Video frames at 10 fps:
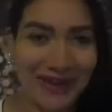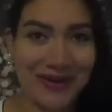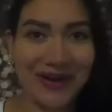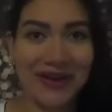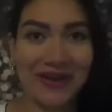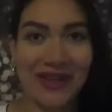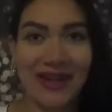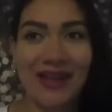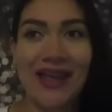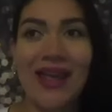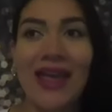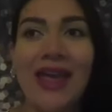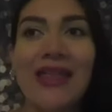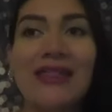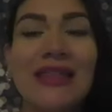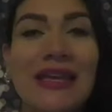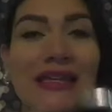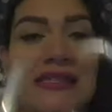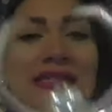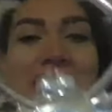here I go again.
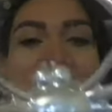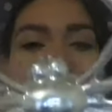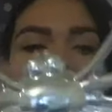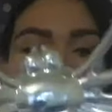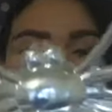This is a